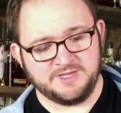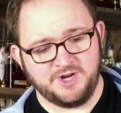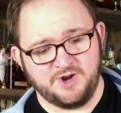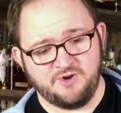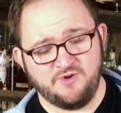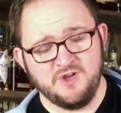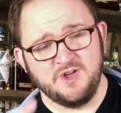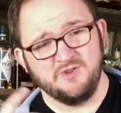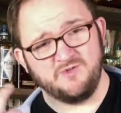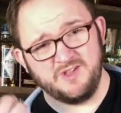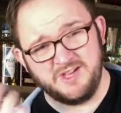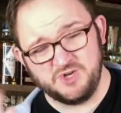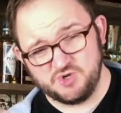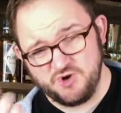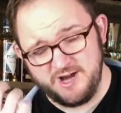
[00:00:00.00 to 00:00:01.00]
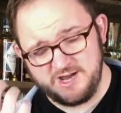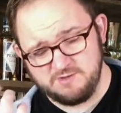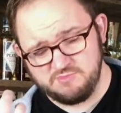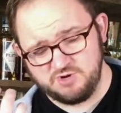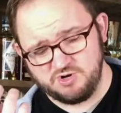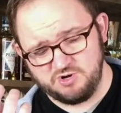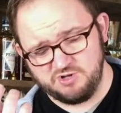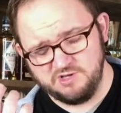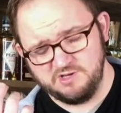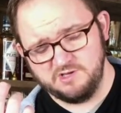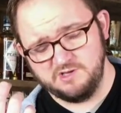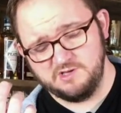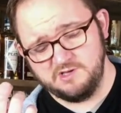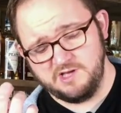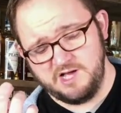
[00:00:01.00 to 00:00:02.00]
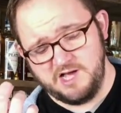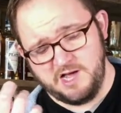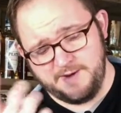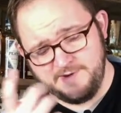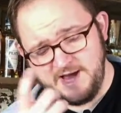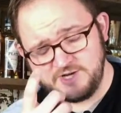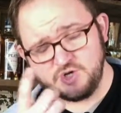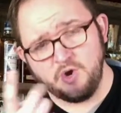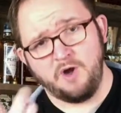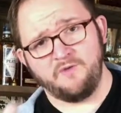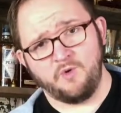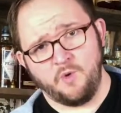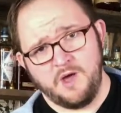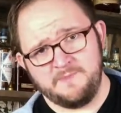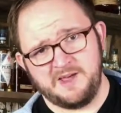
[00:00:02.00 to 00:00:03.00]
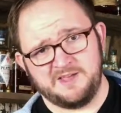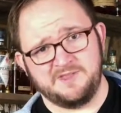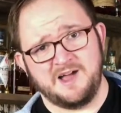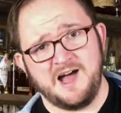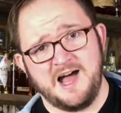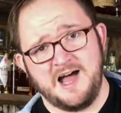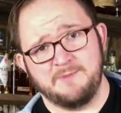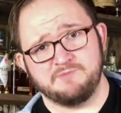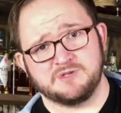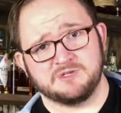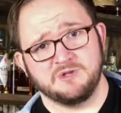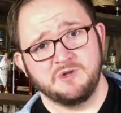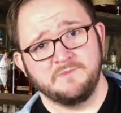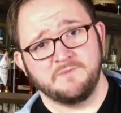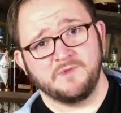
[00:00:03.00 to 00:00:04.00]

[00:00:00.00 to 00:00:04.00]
You know, really drinkable, uh, not too overwhelming on the hops